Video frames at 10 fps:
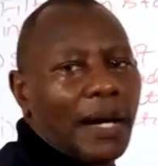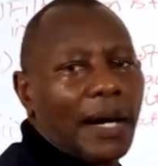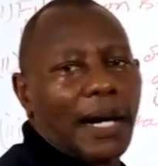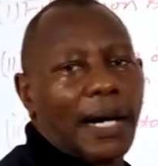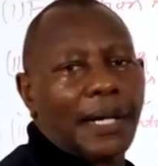
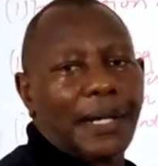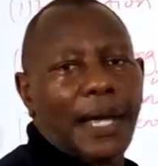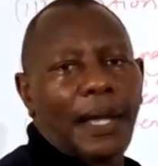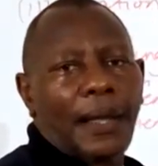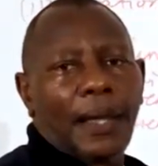
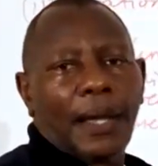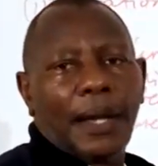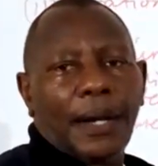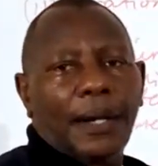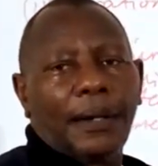And
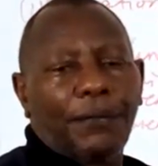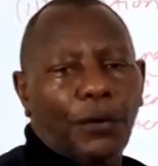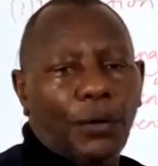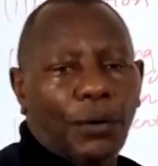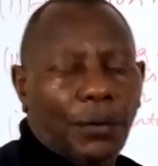
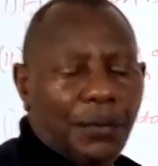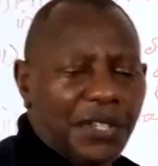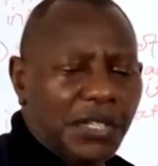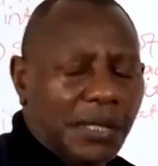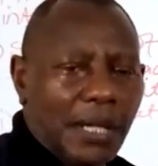for
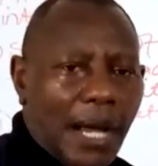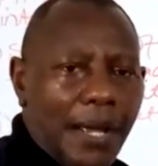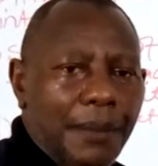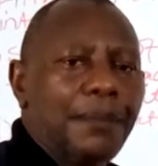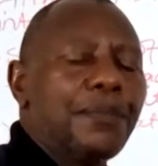this
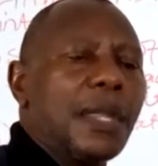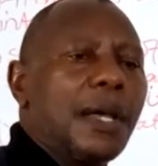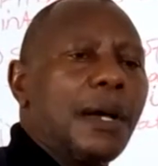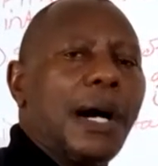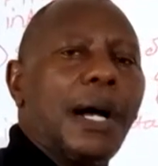time,
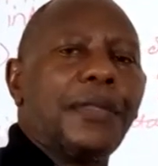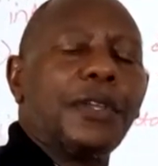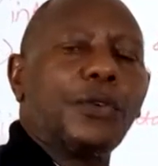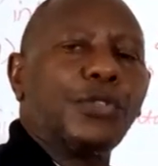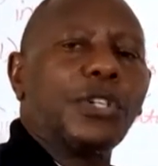I
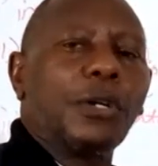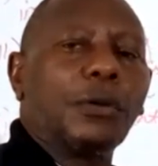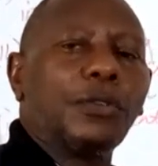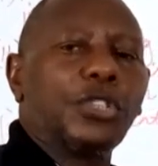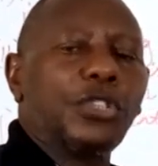think we shall
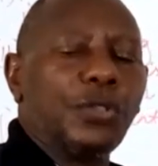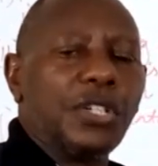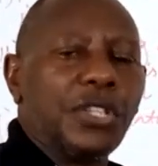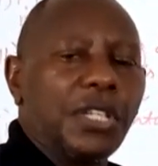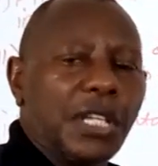continue
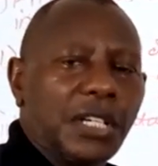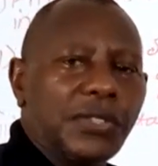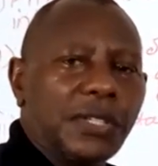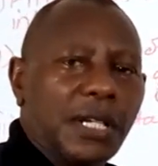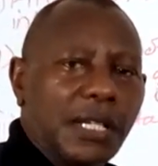in the
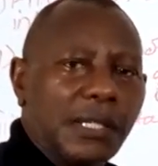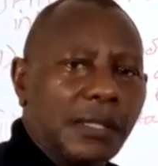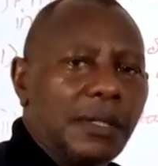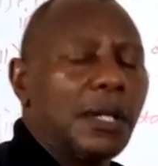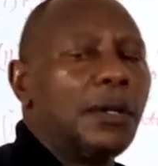next
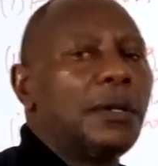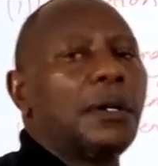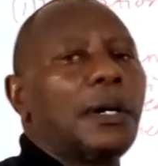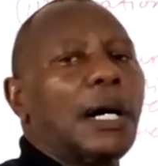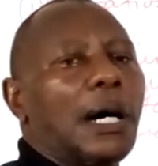lesson
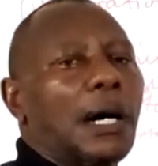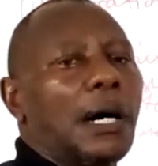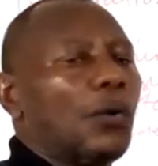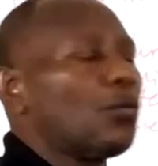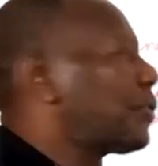
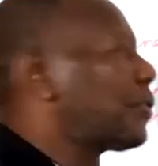with